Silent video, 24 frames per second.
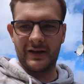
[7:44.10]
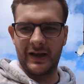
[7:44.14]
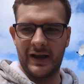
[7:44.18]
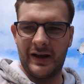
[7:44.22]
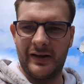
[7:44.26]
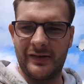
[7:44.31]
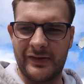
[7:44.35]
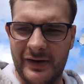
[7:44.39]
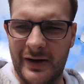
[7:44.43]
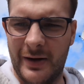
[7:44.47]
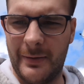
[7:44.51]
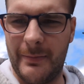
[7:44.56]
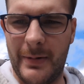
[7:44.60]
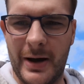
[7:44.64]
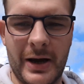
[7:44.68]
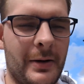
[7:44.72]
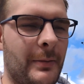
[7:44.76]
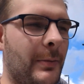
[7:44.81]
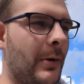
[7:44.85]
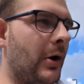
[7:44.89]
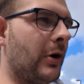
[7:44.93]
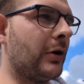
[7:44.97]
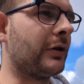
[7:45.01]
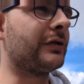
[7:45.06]
KFC and Mega
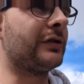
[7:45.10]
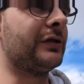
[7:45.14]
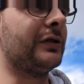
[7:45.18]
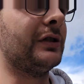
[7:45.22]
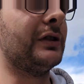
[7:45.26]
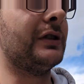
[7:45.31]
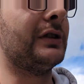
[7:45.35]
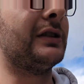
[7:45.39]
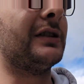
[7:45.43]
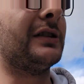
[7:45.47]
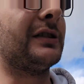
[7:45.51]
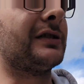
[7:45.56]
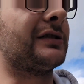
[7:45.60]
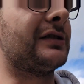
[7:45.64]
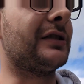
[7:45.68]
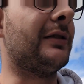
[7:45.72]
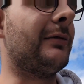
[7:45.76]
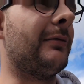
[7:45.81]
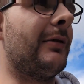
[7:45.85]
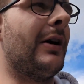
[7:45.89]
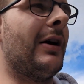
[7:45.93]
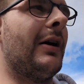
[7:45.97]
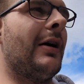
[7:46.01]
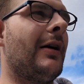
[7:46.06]
Box
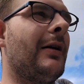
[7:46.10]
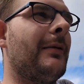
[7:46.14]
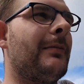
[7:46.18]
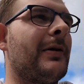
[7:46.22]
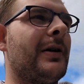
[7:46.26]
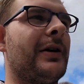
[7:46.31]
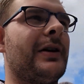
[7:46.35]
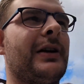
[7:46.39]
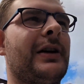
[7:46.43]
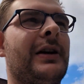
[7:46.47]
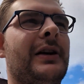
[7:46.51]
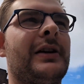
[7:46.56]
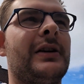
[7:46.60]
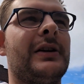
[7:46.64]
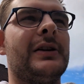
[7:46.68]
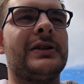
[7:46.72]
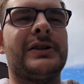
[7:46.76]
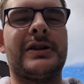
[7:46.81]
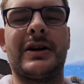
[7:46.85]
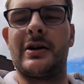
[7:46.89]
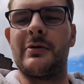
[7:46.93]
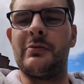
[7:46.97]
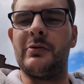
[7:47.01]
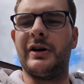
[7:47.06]
some uh, bloody
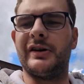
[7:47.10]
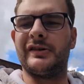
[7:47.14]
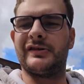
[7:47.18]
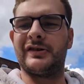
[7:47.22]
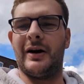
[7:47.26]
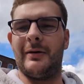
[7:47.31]
chicken wings.